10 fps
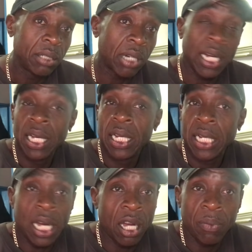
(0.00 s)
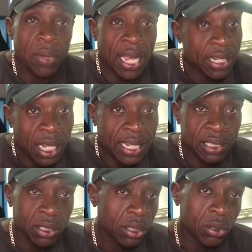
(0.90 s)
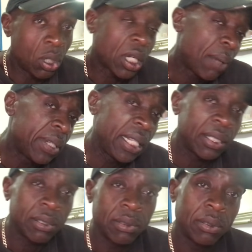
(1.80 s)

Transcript: right, NIs not coming in.